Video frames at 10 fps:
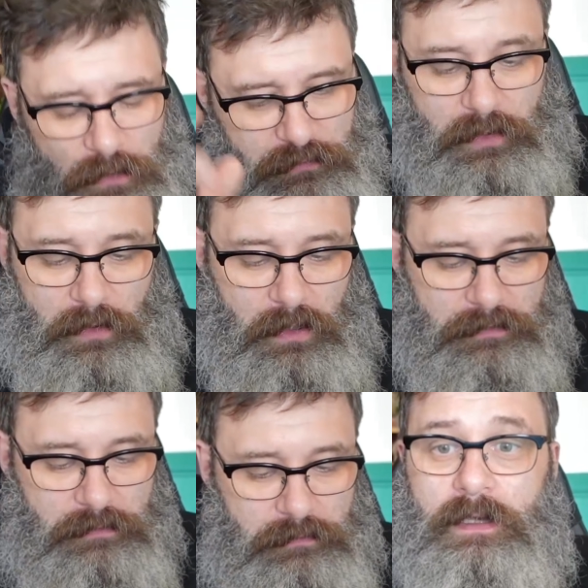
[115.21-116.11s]
So I'll
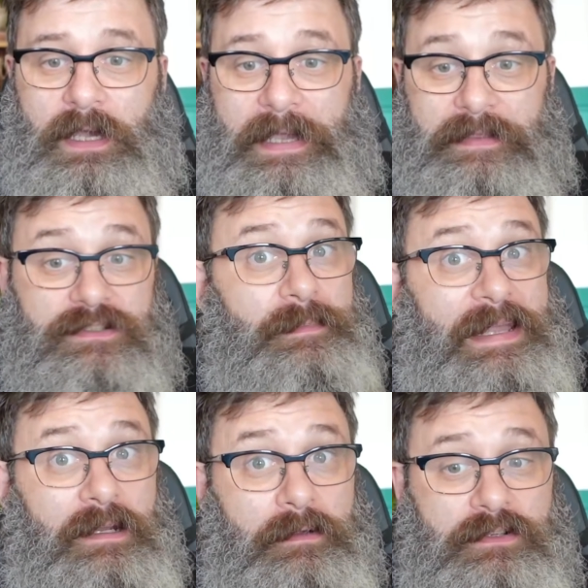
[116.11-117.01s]
use the
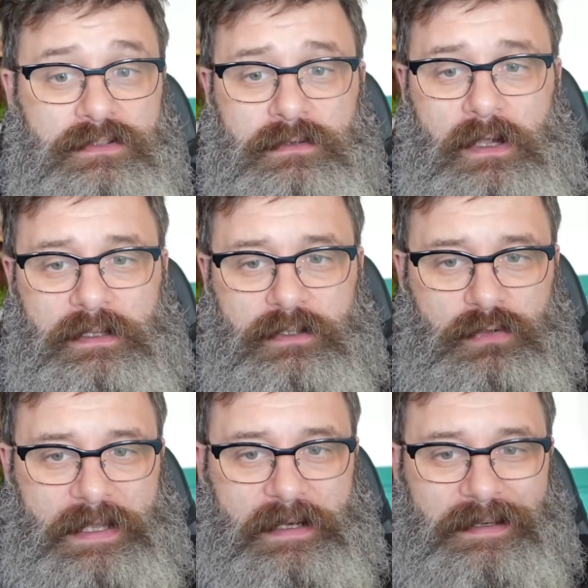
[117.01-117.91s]
domain I'm going to
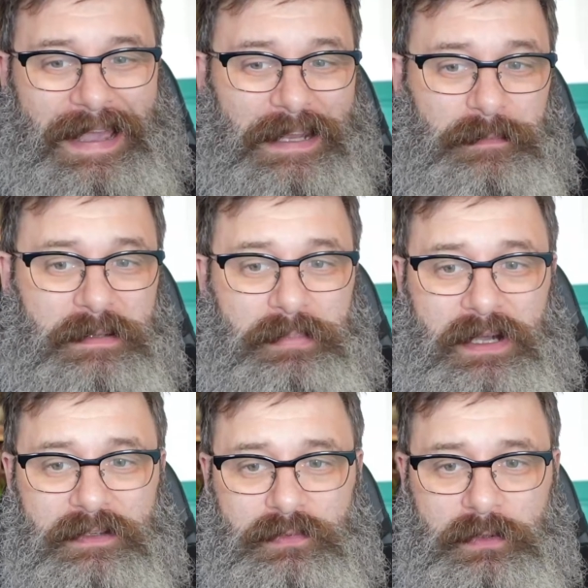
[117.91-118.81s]
create an admin
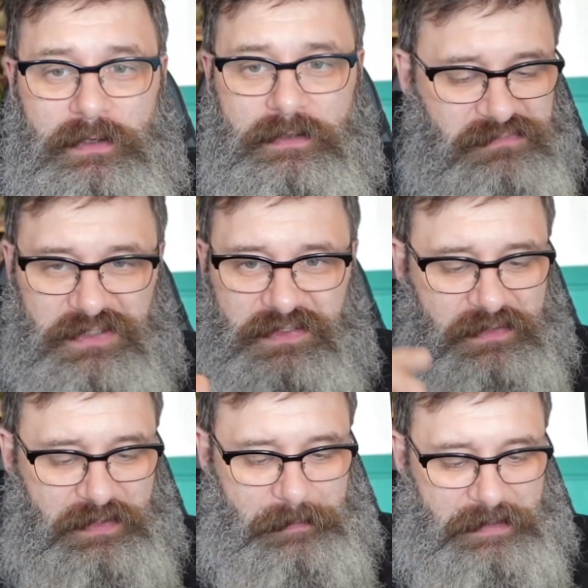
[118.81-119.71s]
password, just
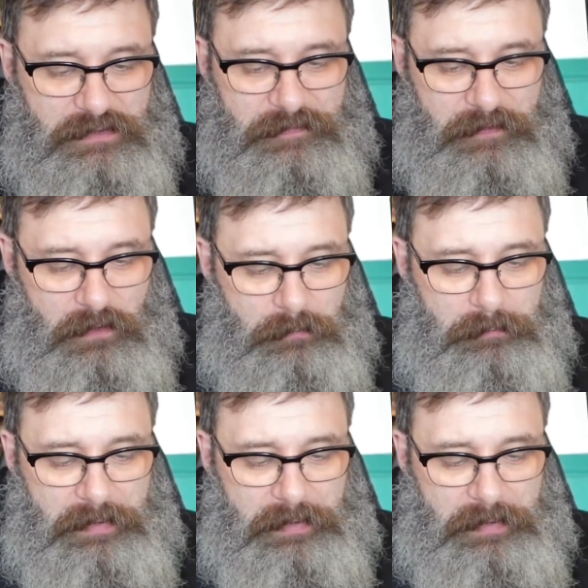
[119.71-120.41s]
something default,